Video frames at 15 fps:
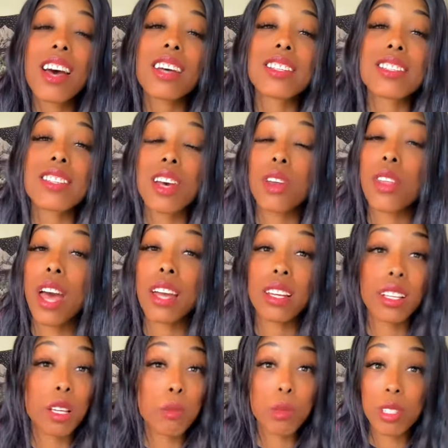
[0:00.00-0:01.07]
until that
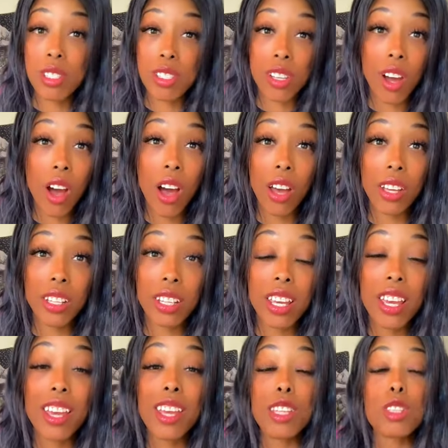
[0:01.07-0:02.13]
glimmer is gone.